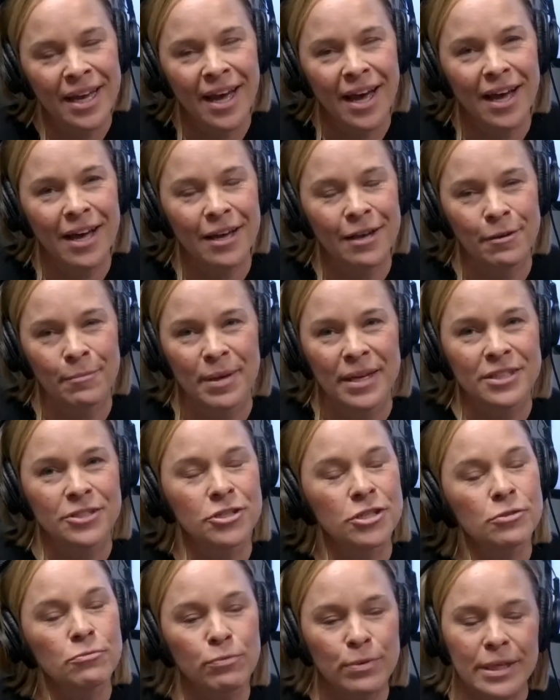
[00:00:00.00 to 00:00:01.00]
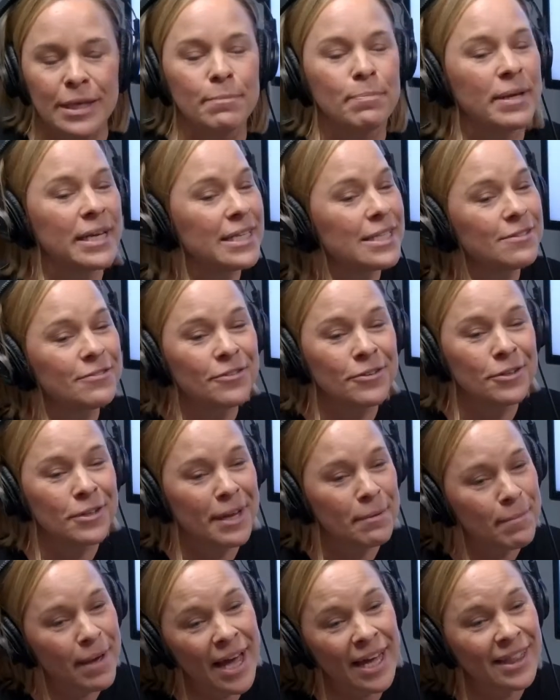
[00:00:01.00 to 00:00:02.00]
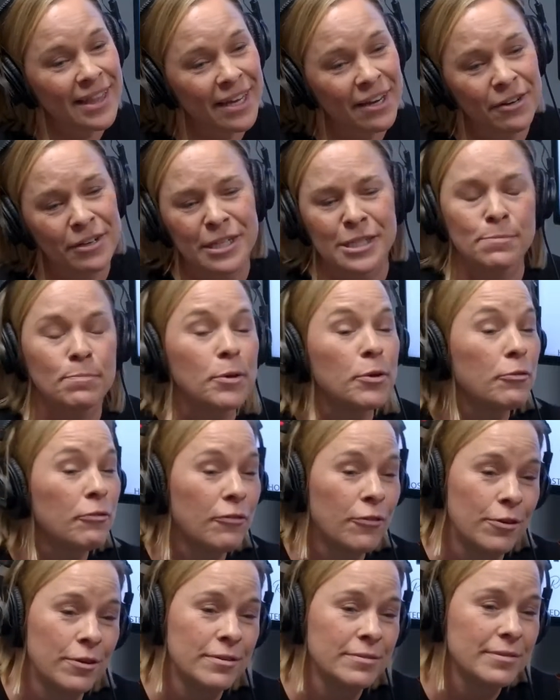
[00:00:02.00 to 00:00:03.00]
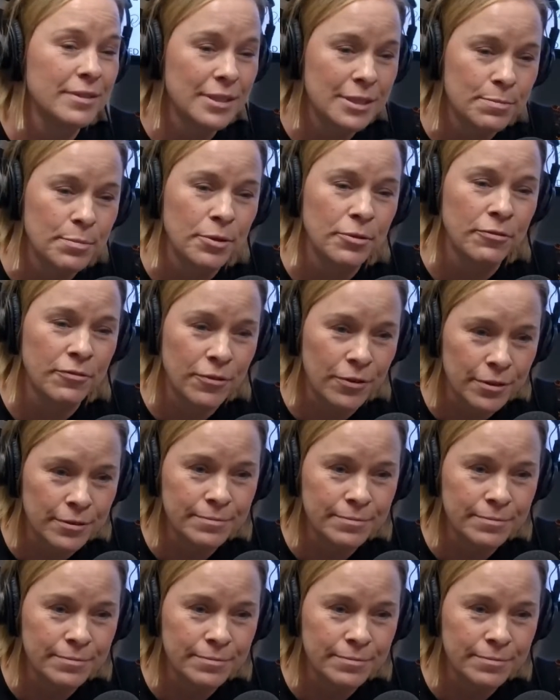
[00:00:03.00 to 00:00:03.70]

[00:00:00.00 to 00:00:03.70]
it's just really peaceful back there and it's beautiful. It's beautiful.